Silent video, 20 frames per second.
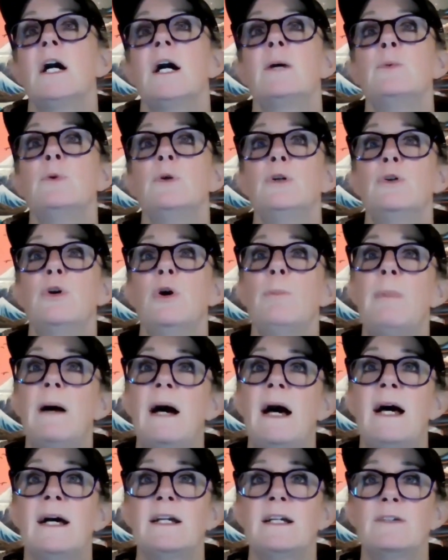I will go
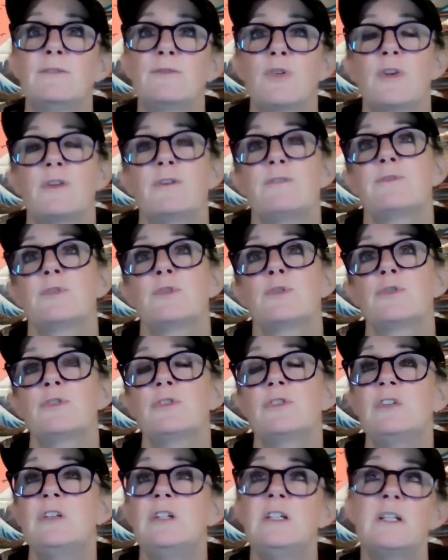back and for the
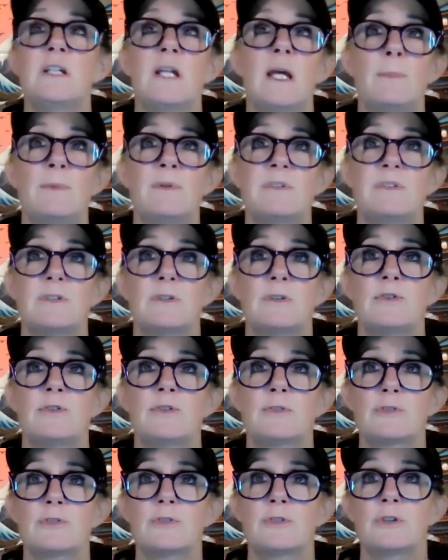first 10 episodes
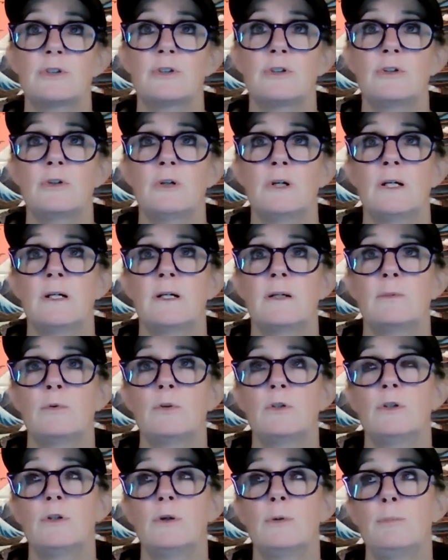or so, I
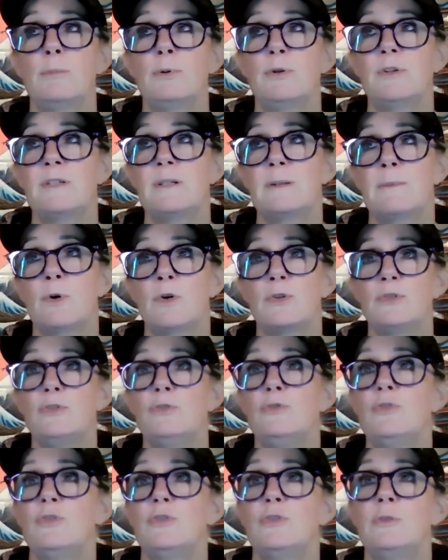will put them on
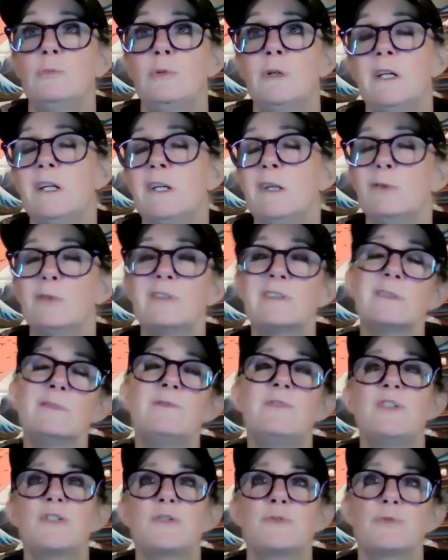YouTube with
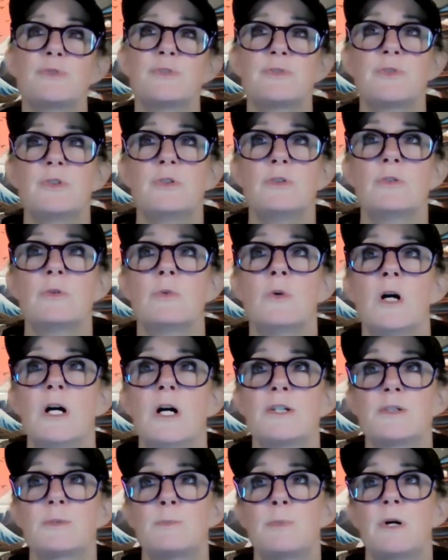some visuals for you to
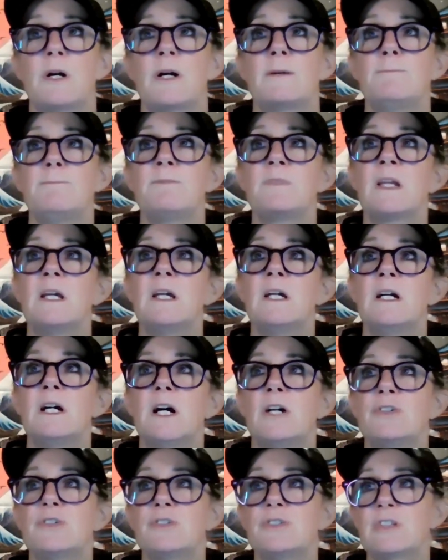watch, but
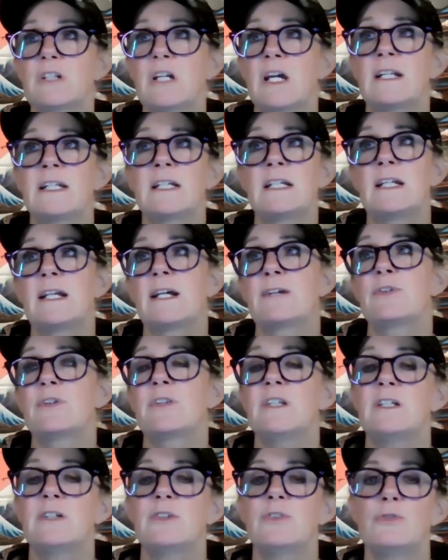just to kind of get
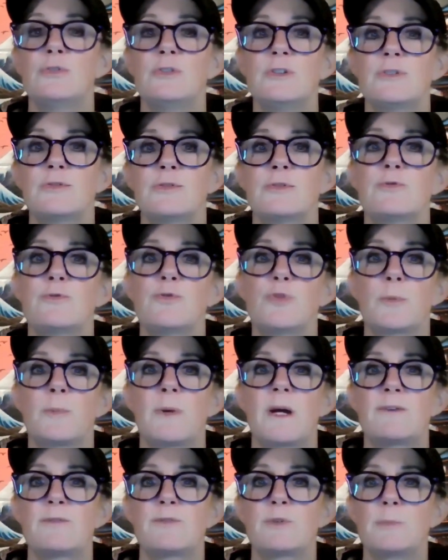everything into different
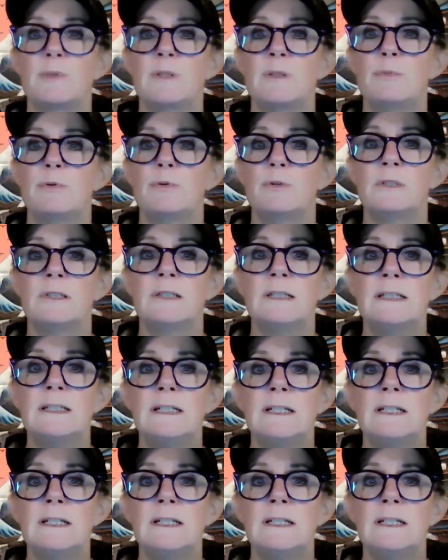format for people.